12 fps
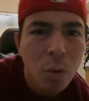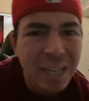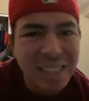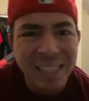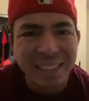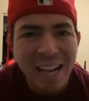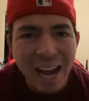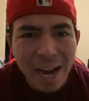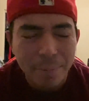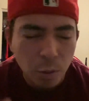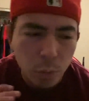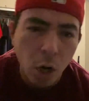It's the
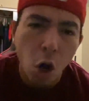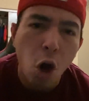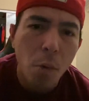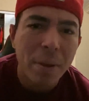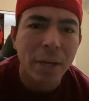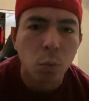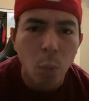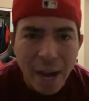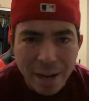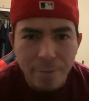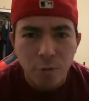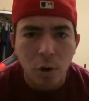time that we've all been
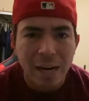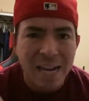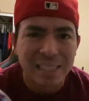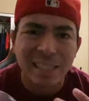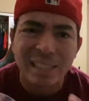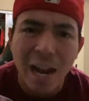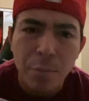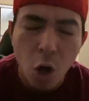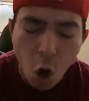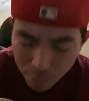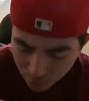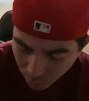waiting for, guys. It's the time we've
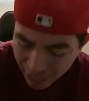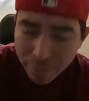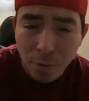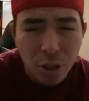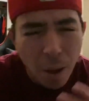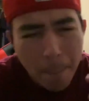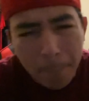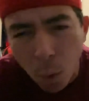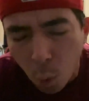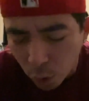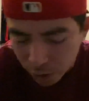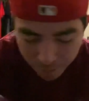all been waiting for, the boards,